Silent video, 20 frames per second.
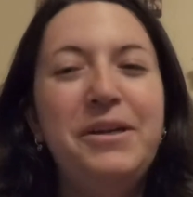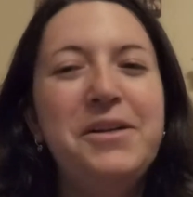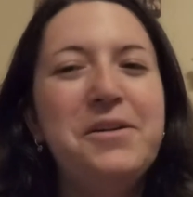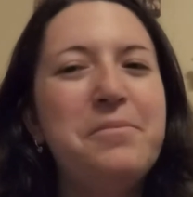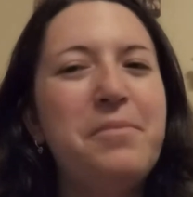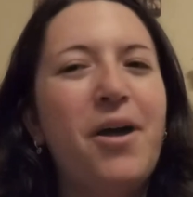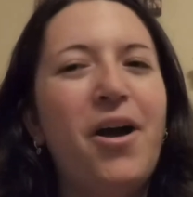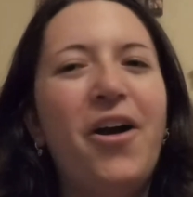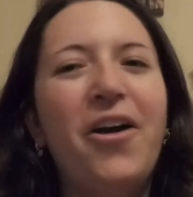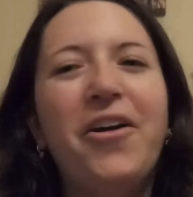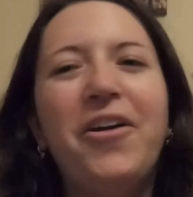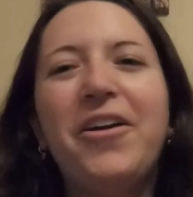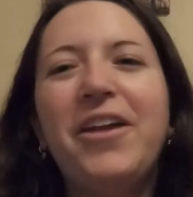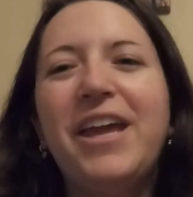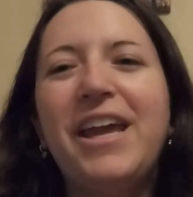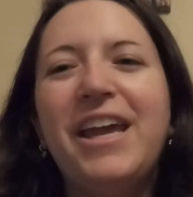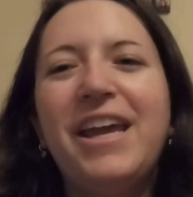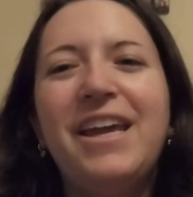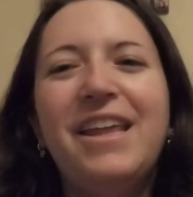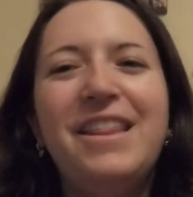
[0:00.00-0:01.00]

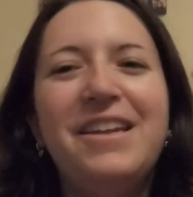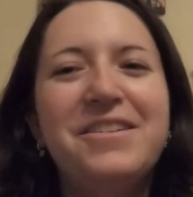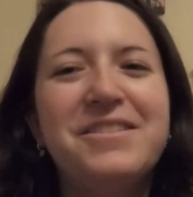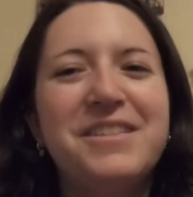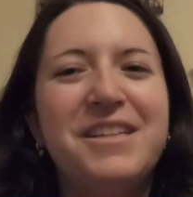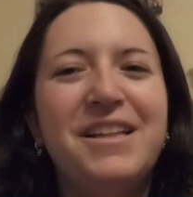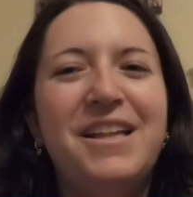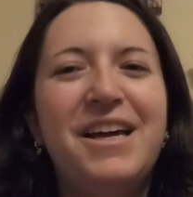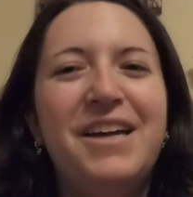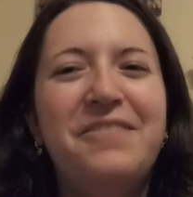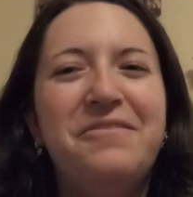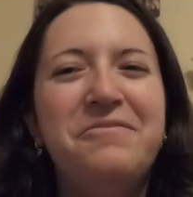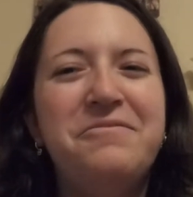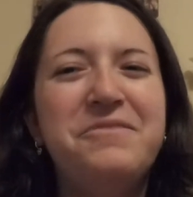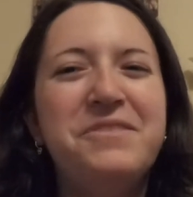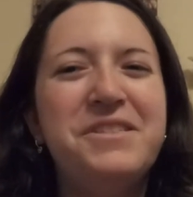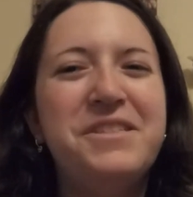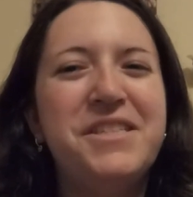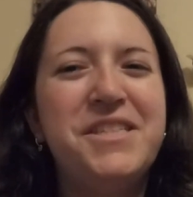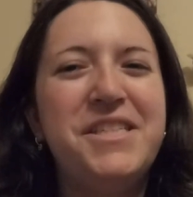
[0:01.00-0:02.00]
party. There's a lot of
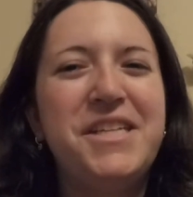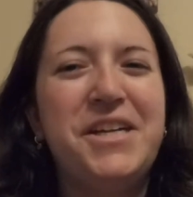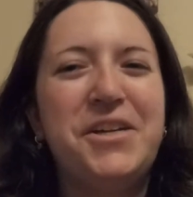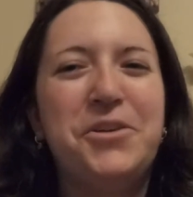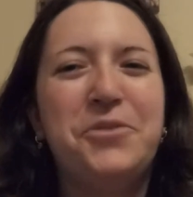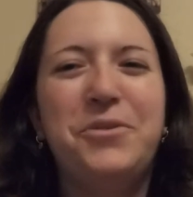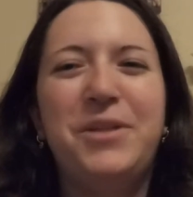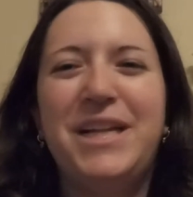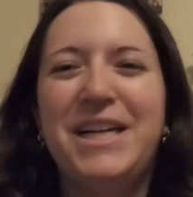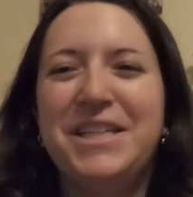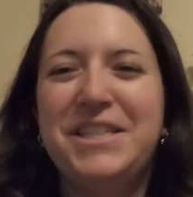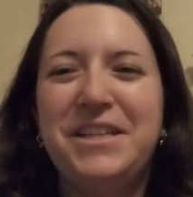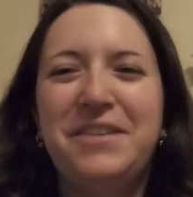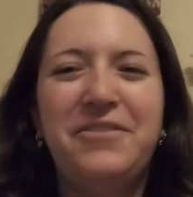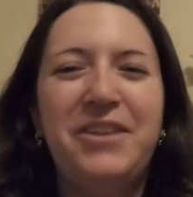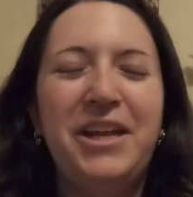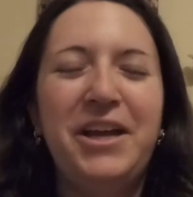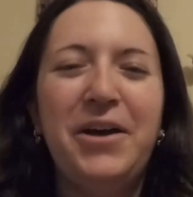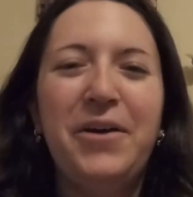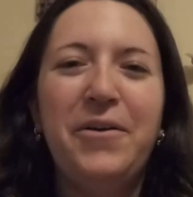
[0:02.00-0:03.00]
sexual
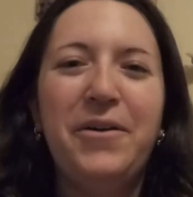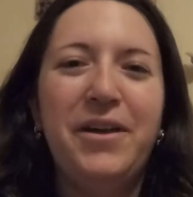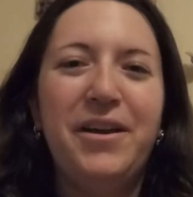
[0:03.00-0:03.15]
activity going